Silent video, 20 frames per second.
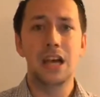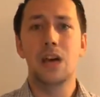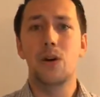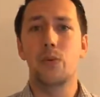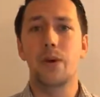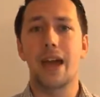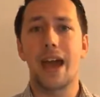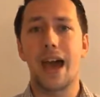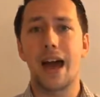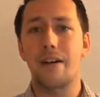
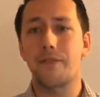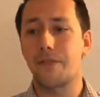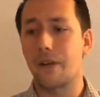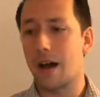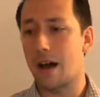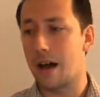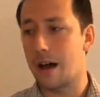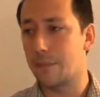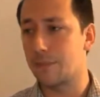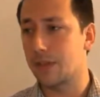We have
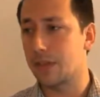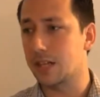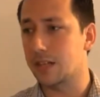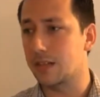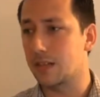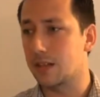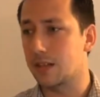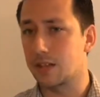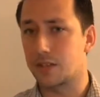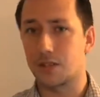
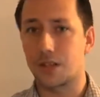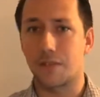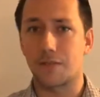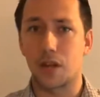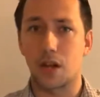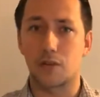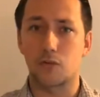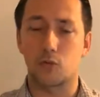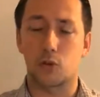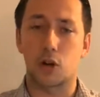the stuff
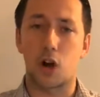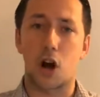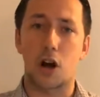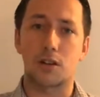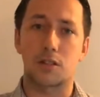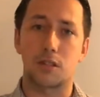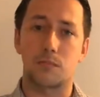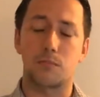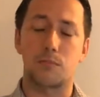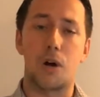that
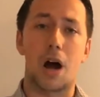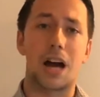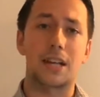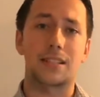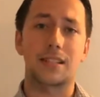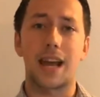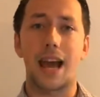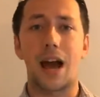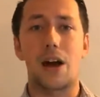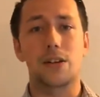regards
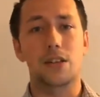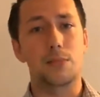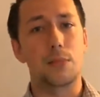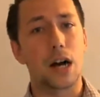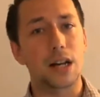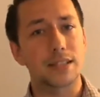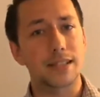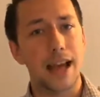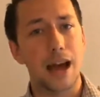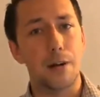Moscow and the
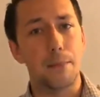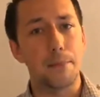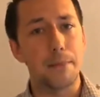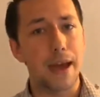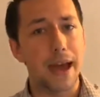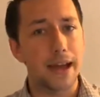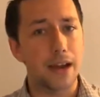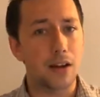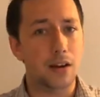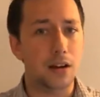Moscow
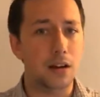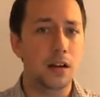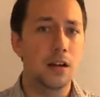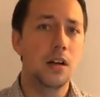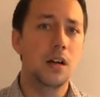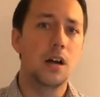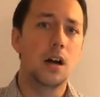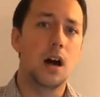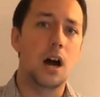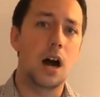mayor
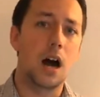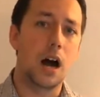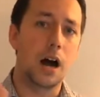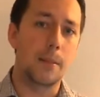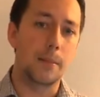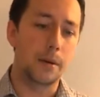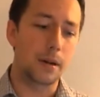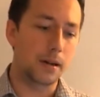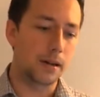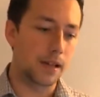
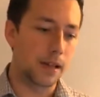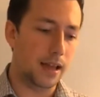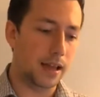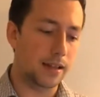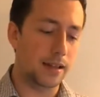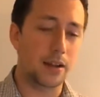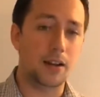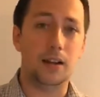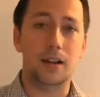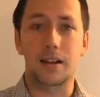
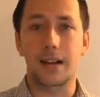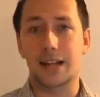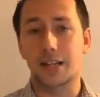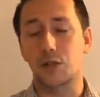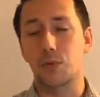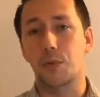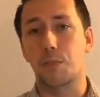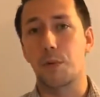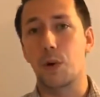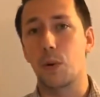and their
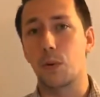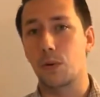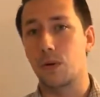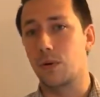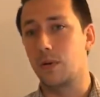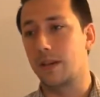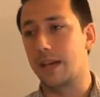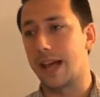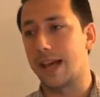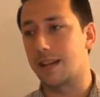connection with
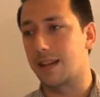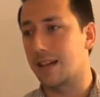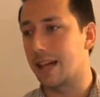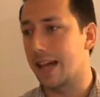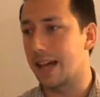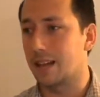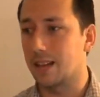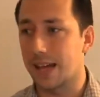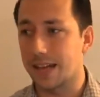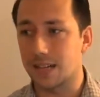Putin, yet
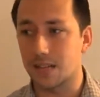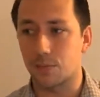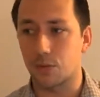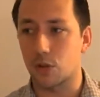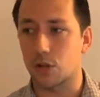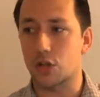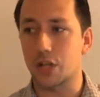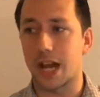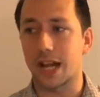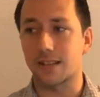they like to
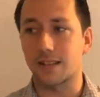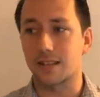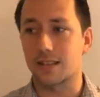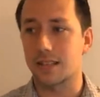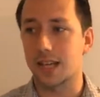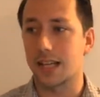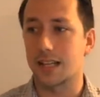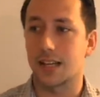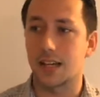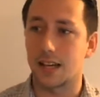project and
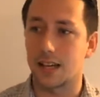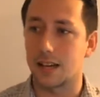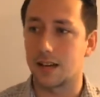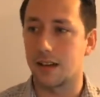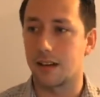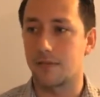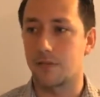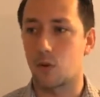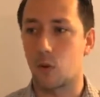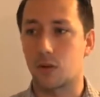say that,
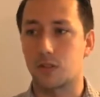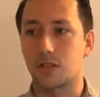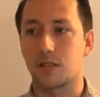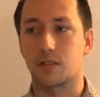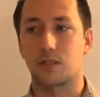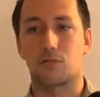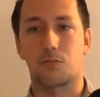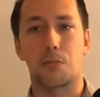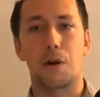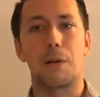of course, it's
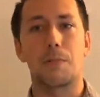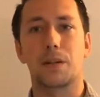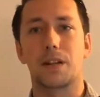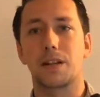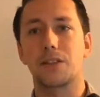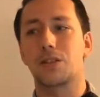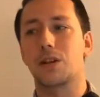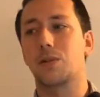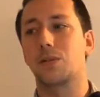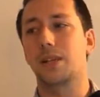the
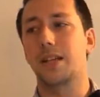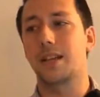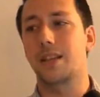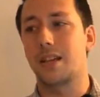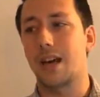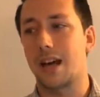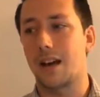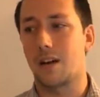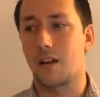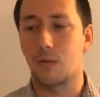Republicans only
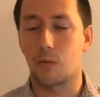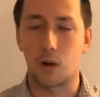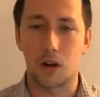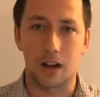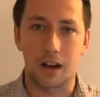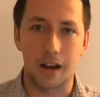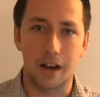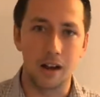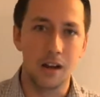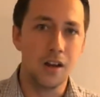that are
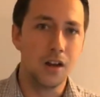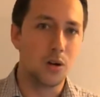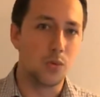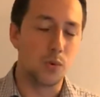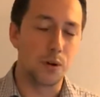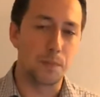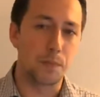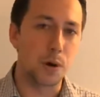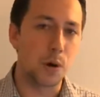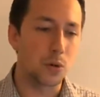working
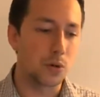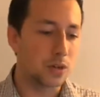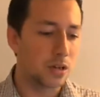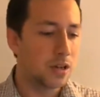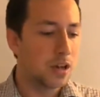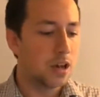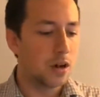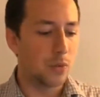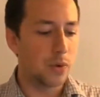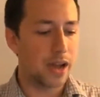with Putin.
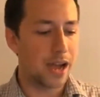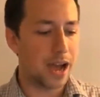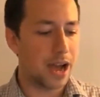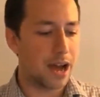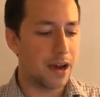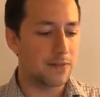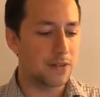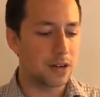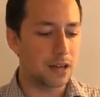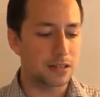We
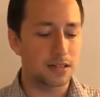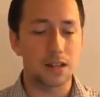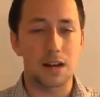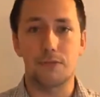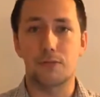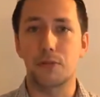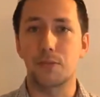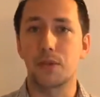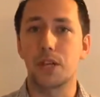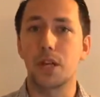have
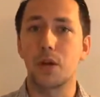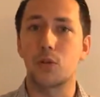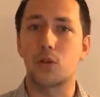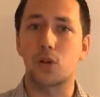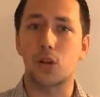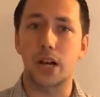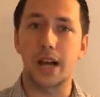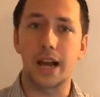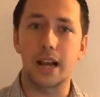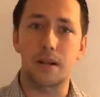stuff from the
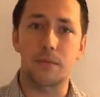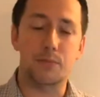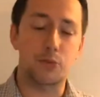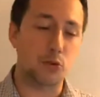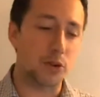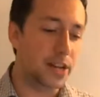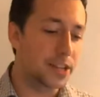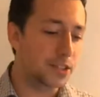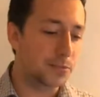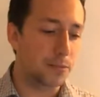Ukraine,
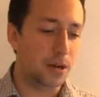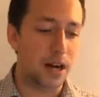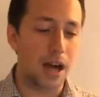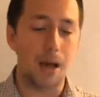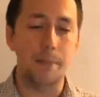Burisma.